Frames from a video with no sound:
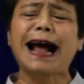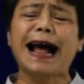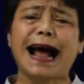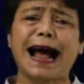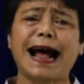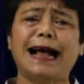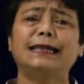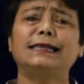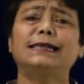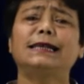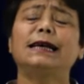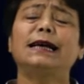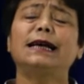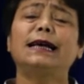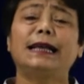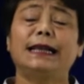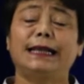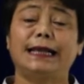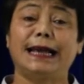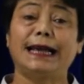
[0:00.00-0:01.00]
And
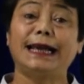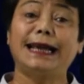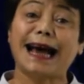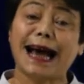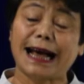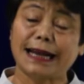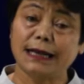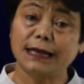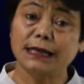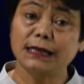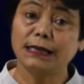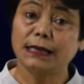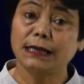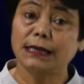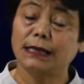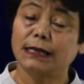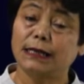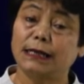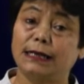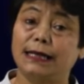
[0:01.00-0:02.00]
they gathered,
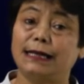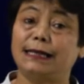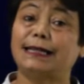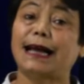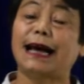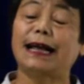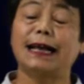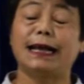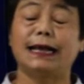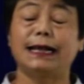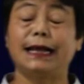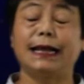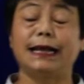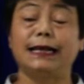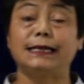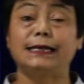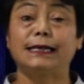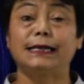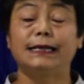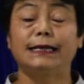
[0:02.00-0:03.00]
they
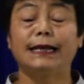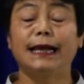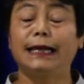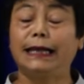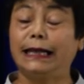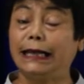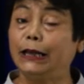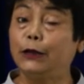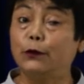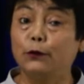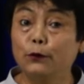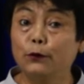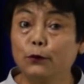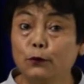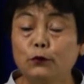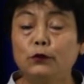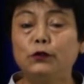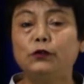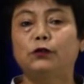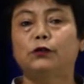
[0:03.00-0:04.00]
eat
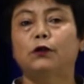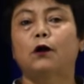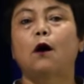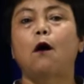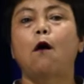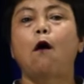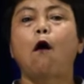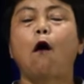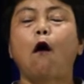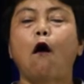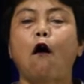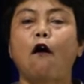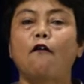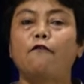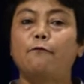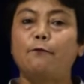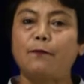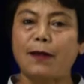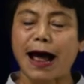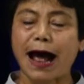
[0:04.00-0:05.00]
roots
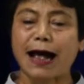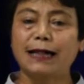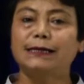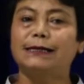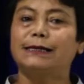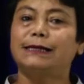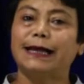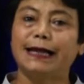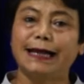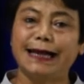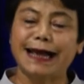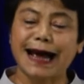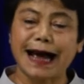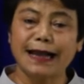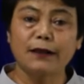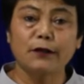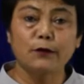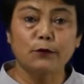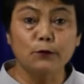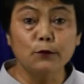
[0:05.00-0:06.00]
of plants, they
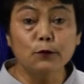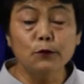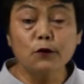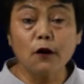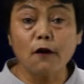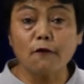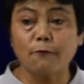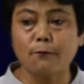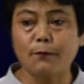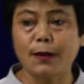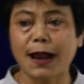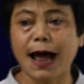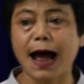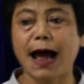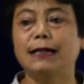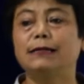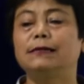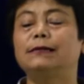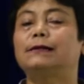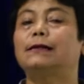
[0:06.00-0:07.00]
gathered root of
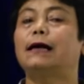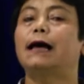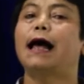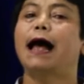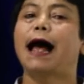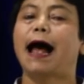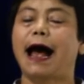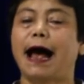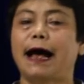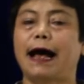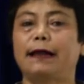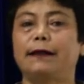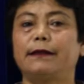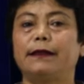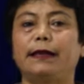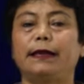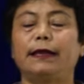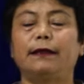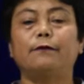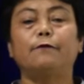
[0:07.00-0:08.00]
plants and
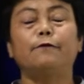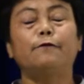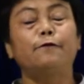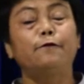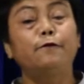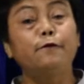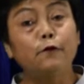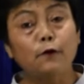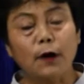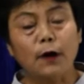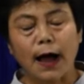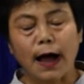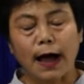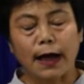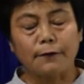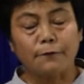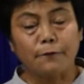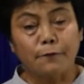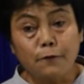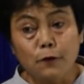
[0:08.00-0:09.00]

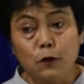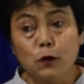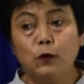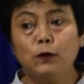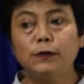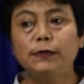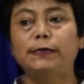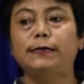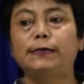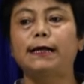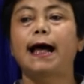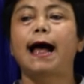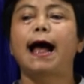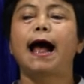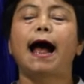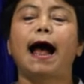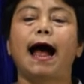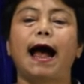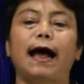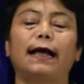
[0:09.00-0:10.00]
fruits,
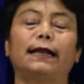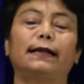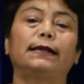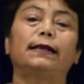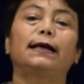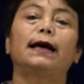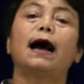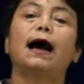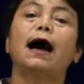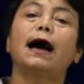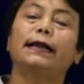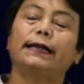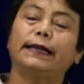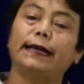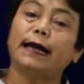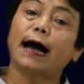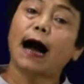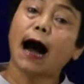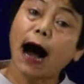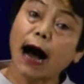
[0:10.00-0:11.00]
and
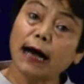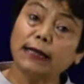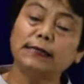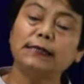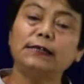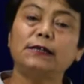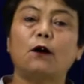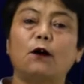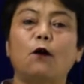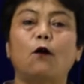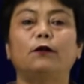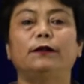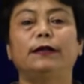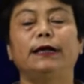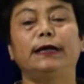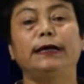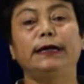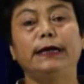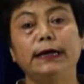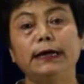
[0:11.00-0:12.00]
they hunt or
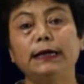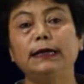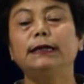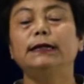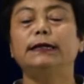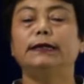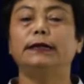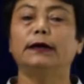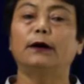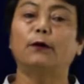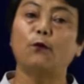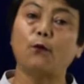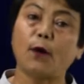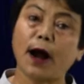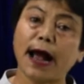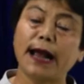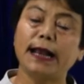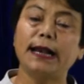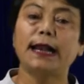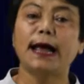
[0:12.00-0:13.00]
they kill the
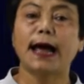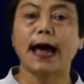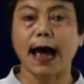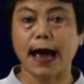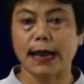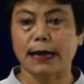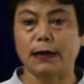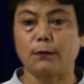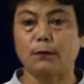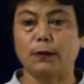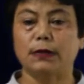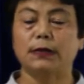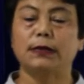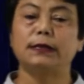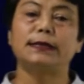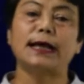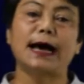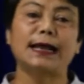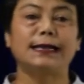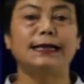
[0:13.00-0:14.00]
wild animal.
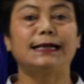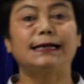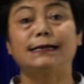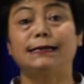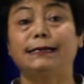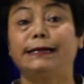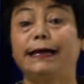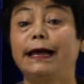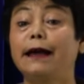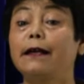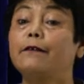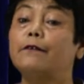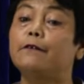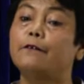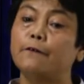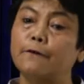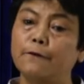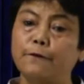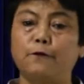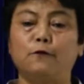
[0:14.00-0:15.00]
That is their
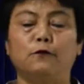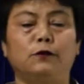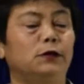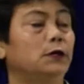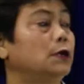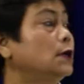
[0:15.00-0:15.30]
food.